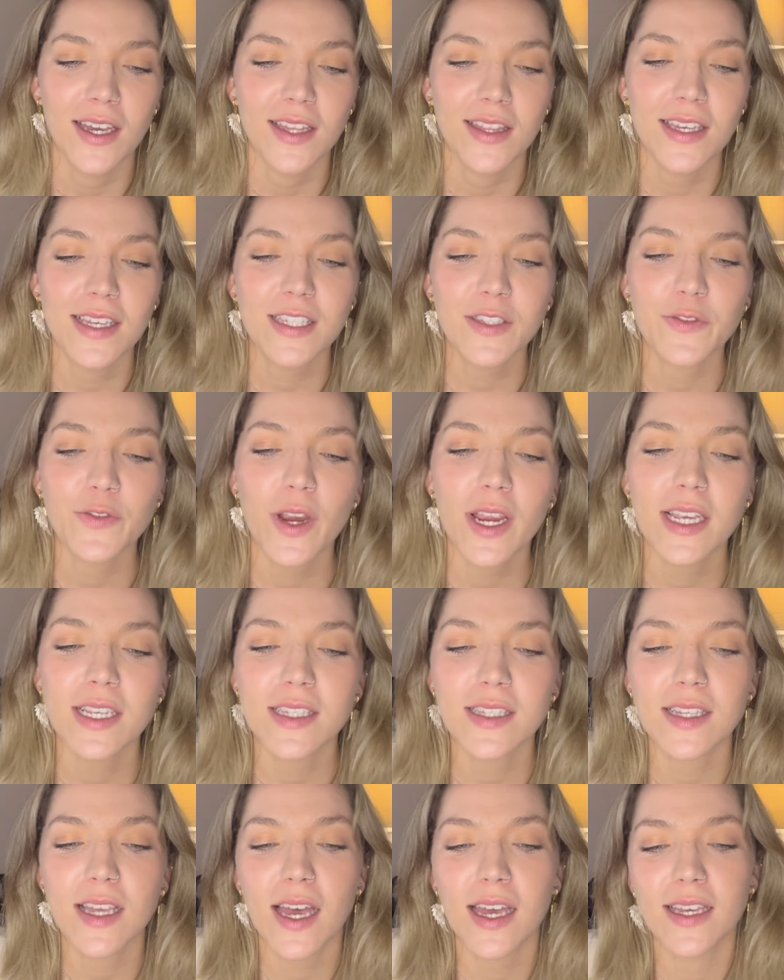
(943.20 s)
This
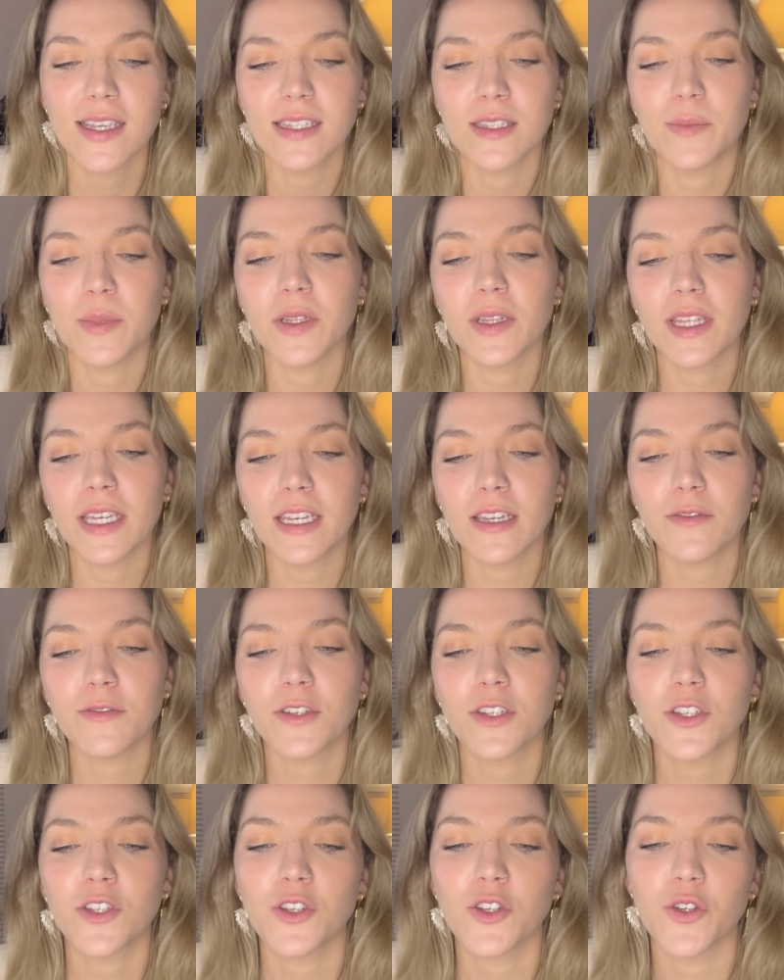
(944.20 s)
phrase is
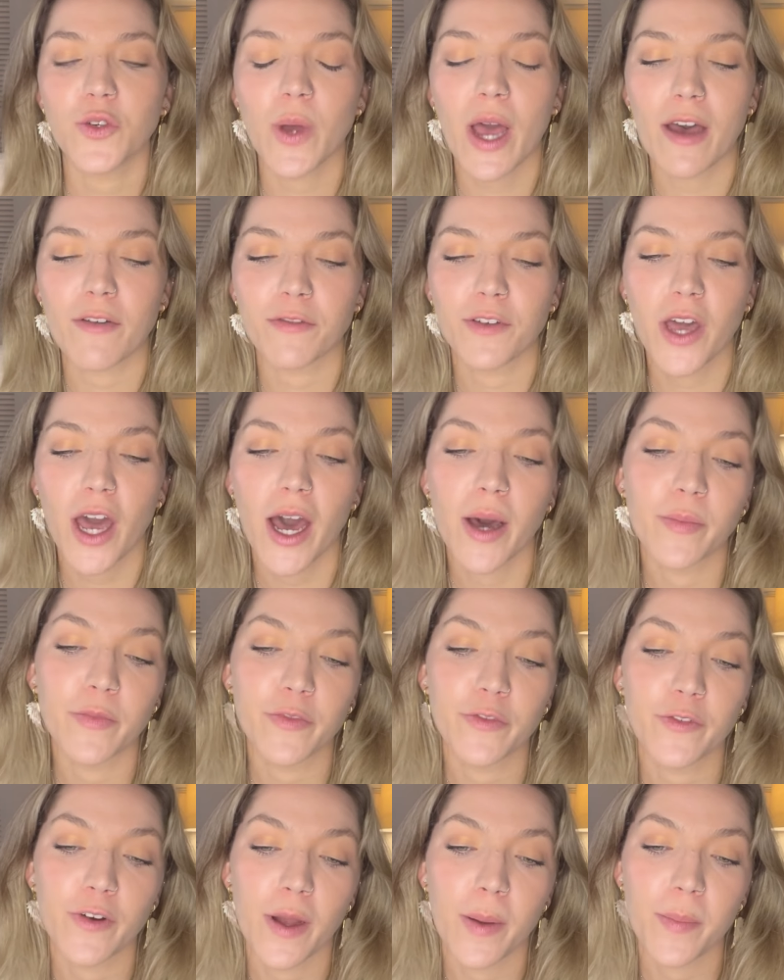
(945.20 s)
believed to have come
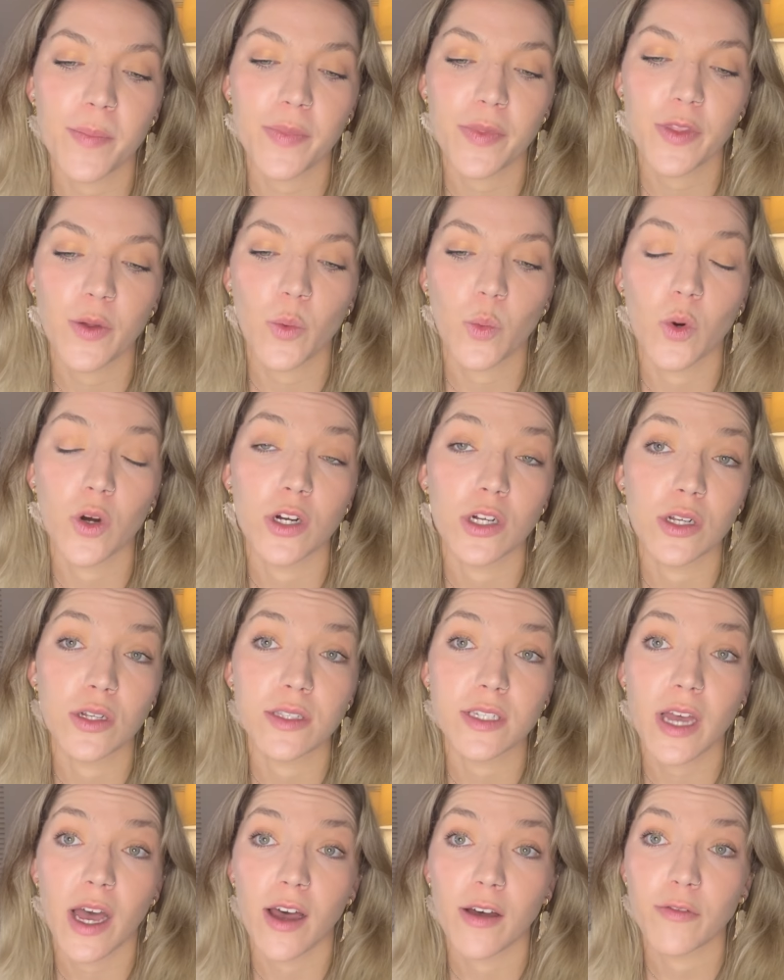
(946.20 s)
from the
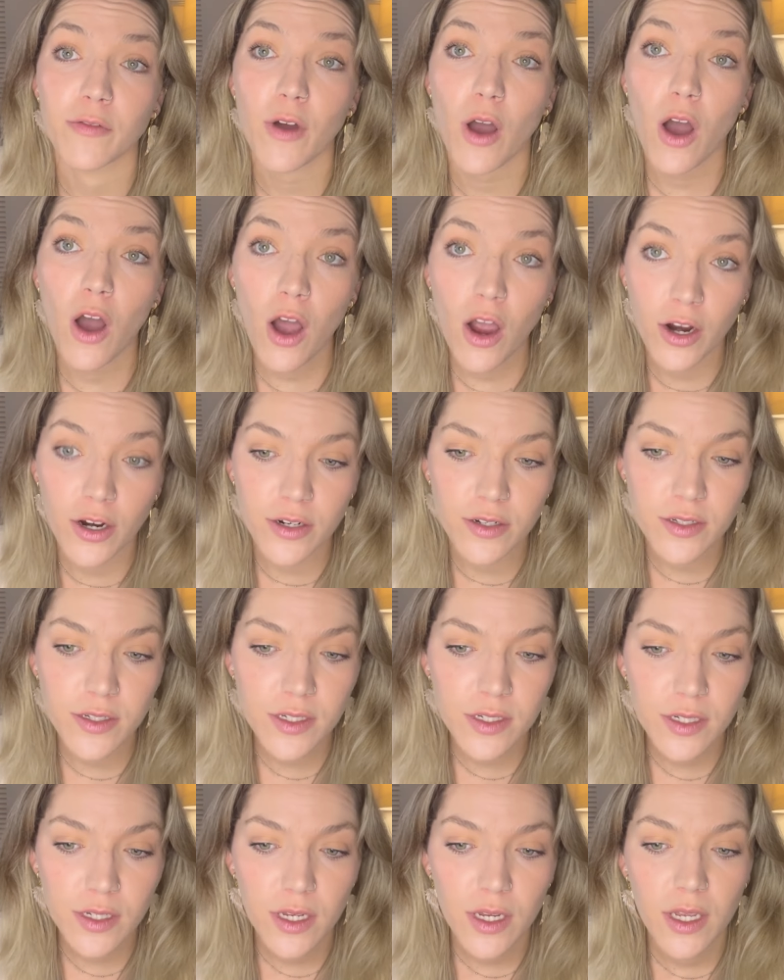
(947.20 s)
world of
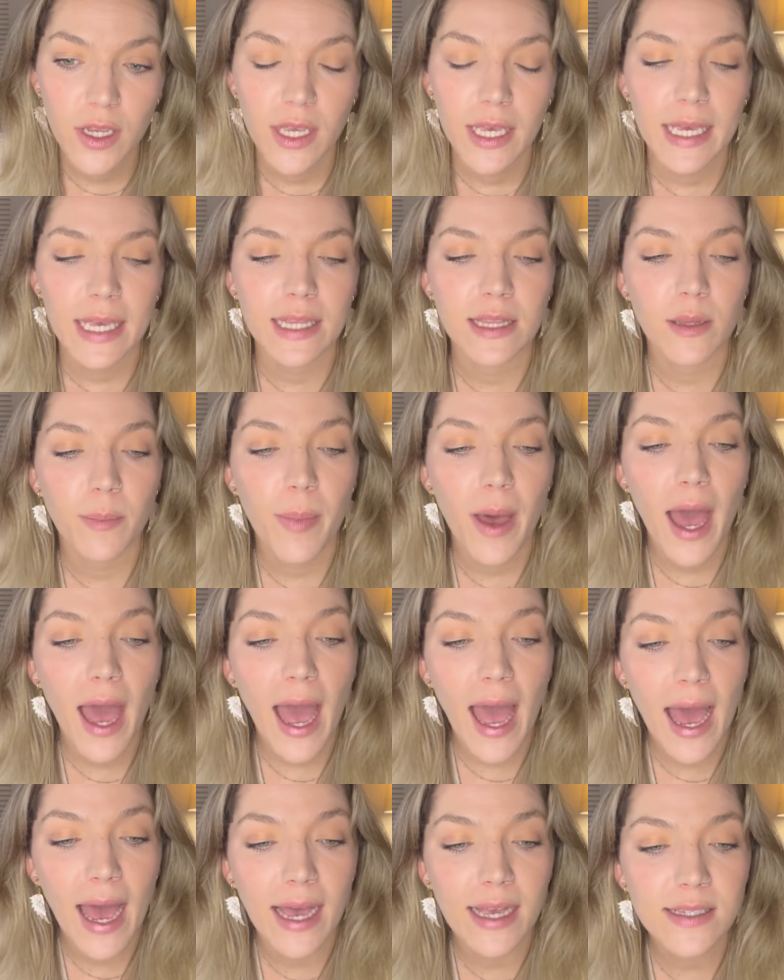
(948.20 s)
art. In the
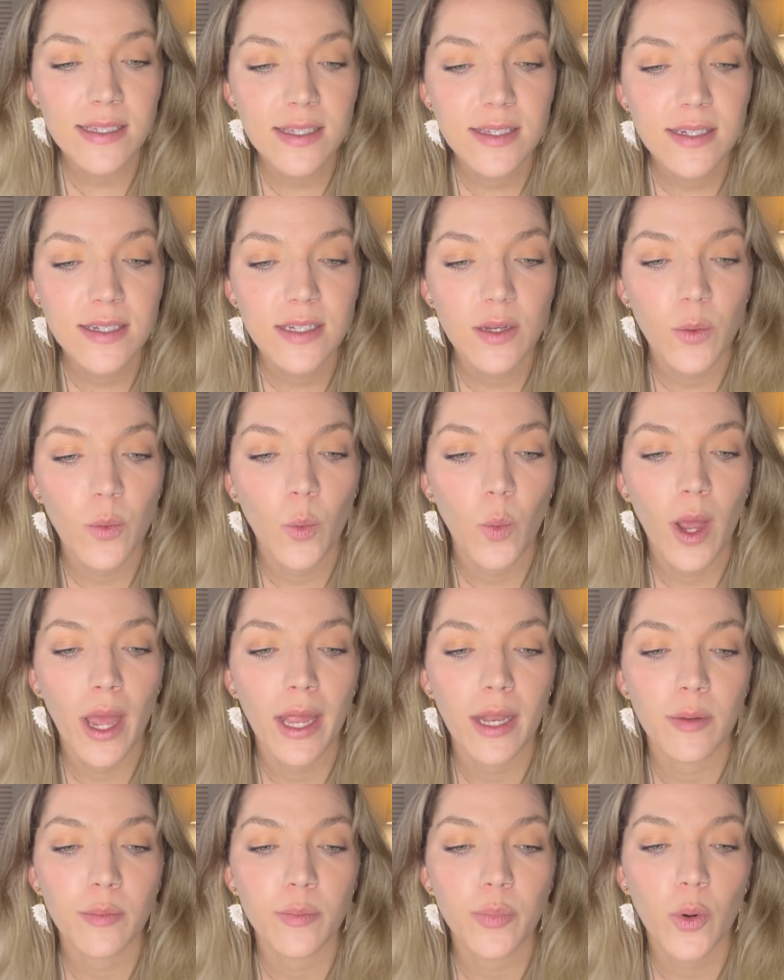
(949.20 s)
past,
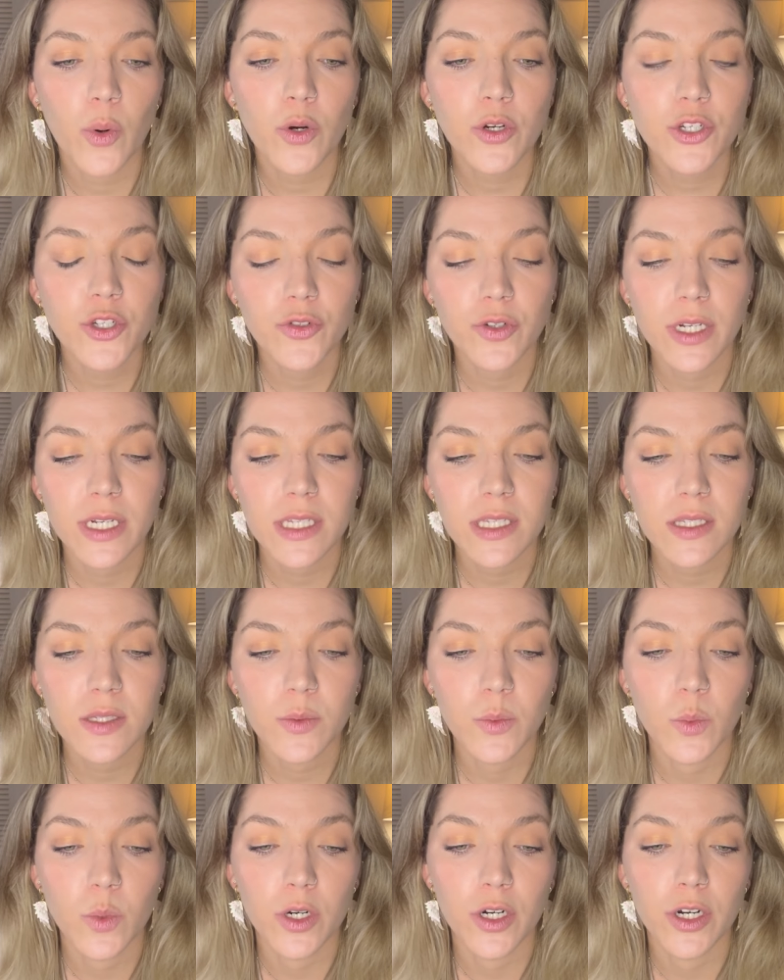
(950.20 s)
when
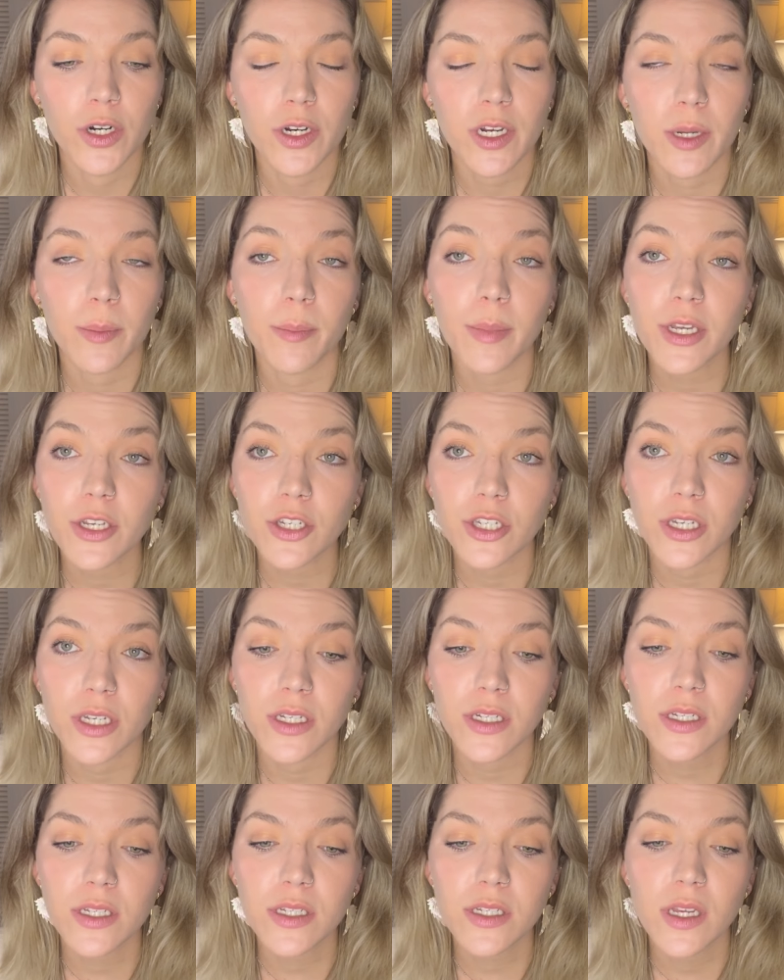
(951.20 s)
portraits were
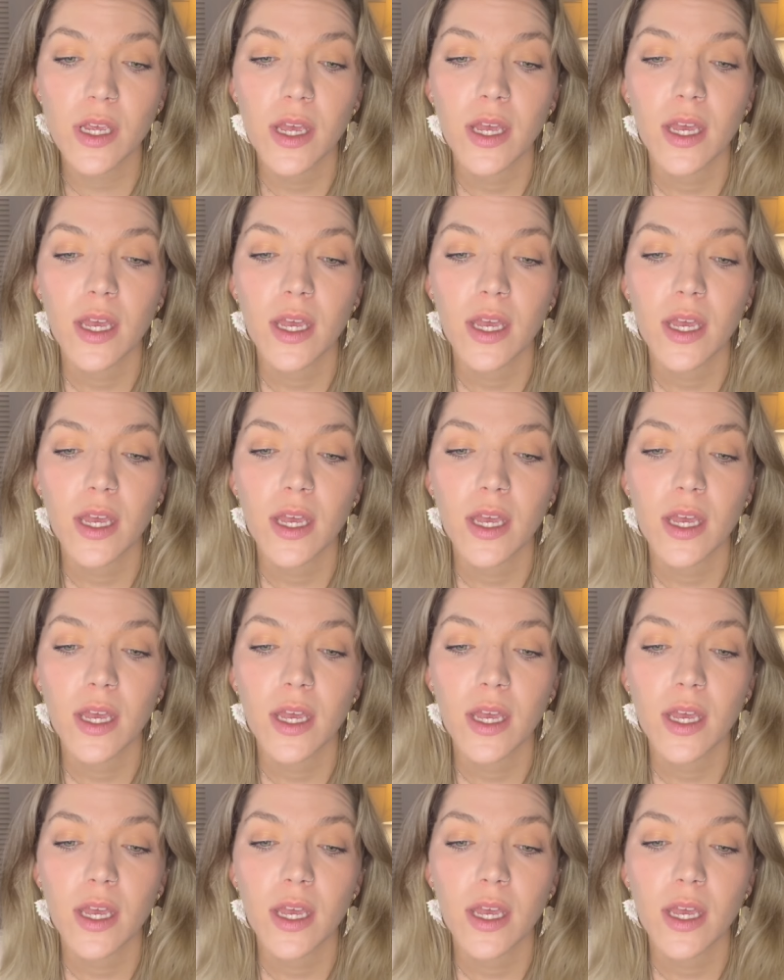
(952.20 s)
commissioned,